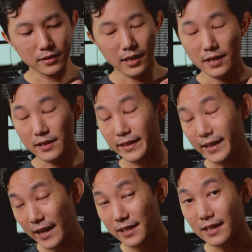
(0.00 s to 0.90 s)
the
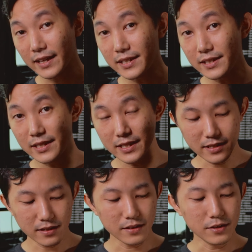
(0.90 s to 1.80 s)
Canon
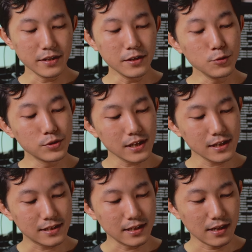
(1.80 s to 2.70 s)
90D
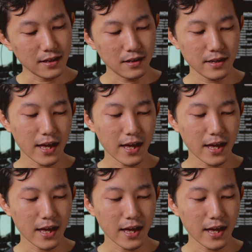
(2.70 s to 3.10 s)
uses the